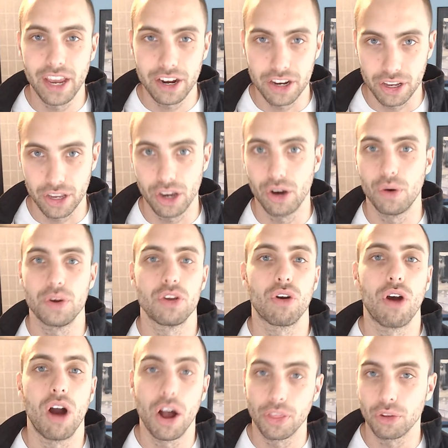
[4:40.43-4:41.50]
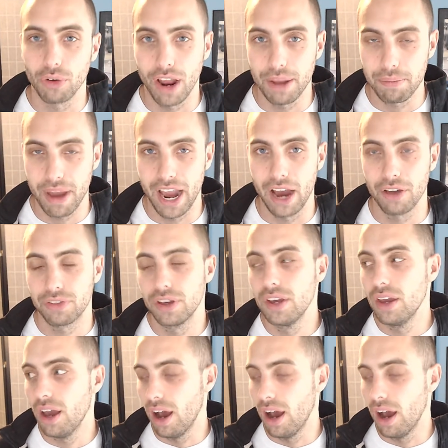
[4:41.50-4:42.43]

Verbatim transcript: there you go, you're on the right path.